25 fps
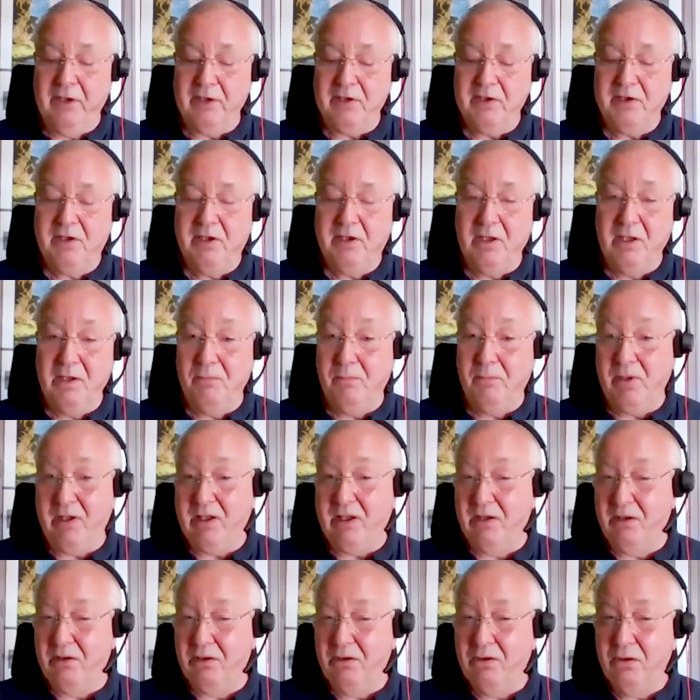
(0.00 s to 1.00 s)
that's going to
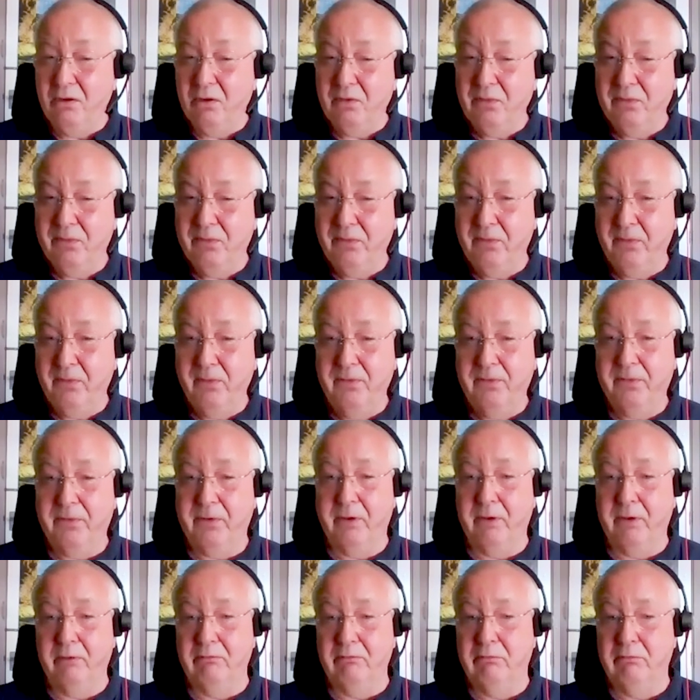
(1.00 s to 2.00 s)
be enough
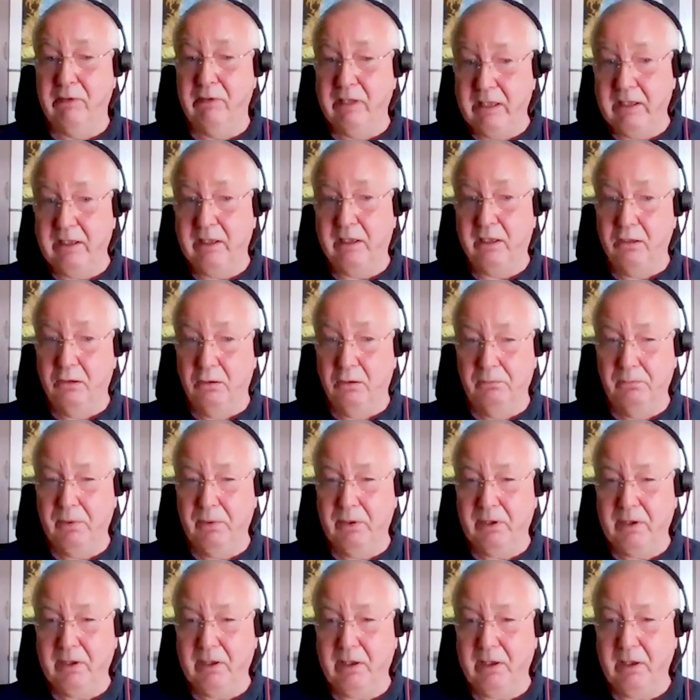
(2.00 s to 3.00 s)
for a really
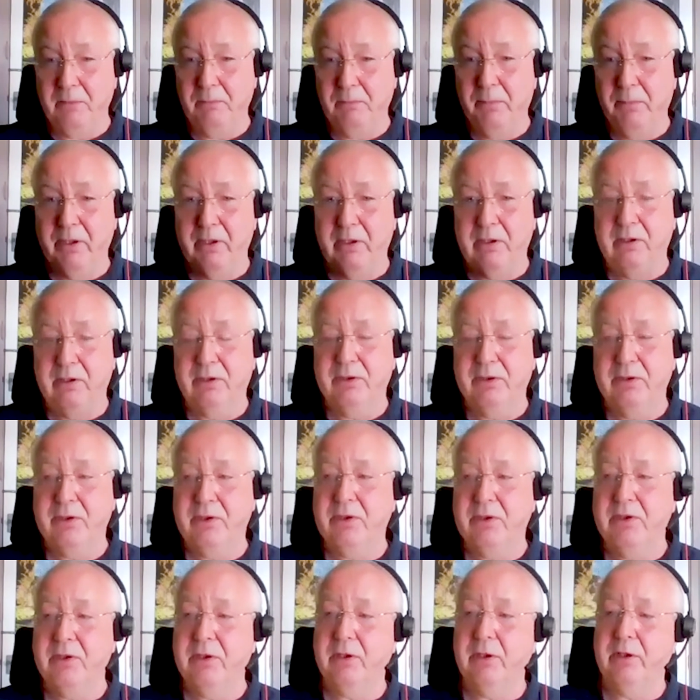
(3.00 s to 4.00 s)
complicated part,
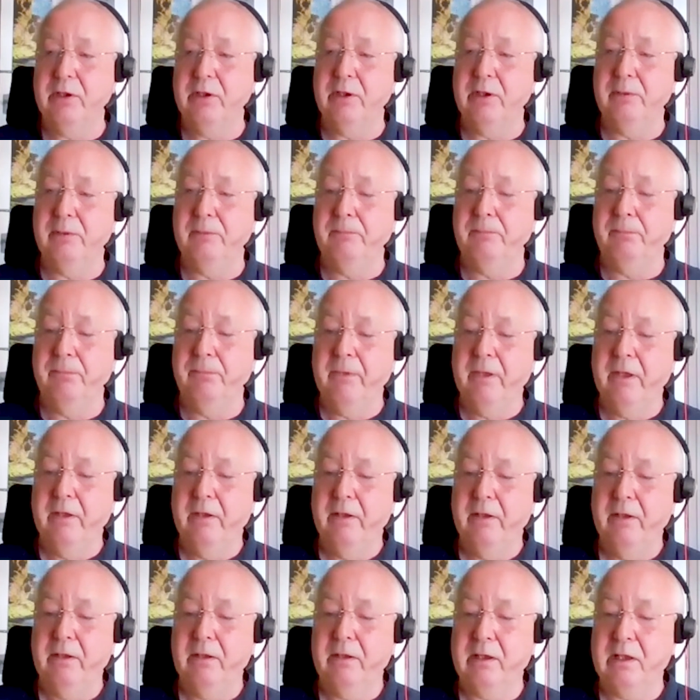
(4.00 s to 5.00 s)

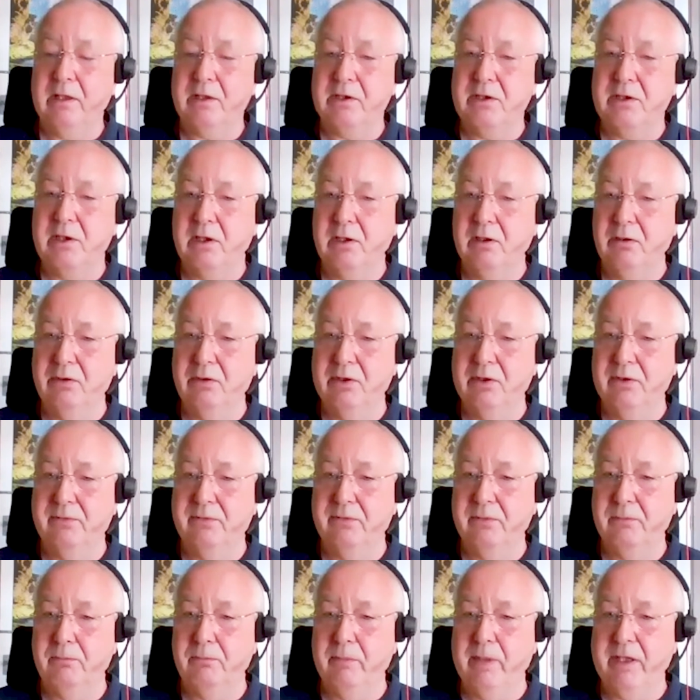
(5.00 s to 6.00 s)
that's a whole
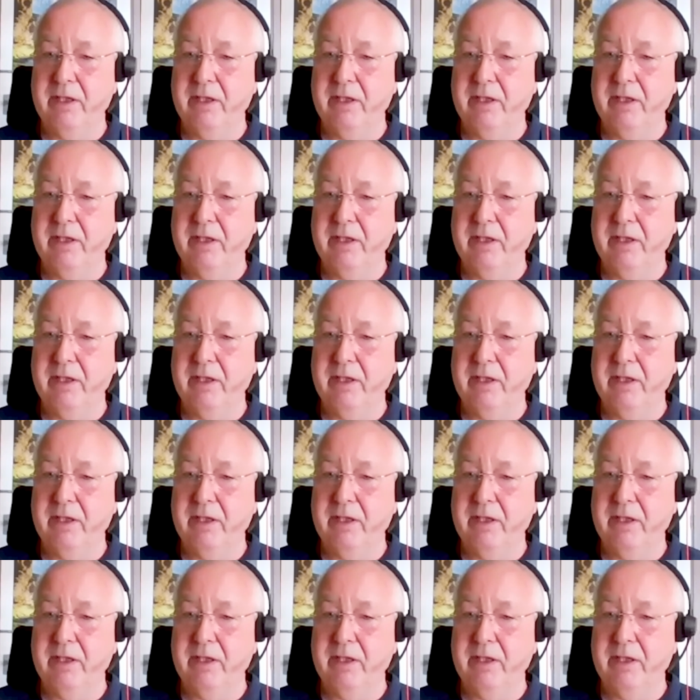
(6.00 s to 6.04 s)
different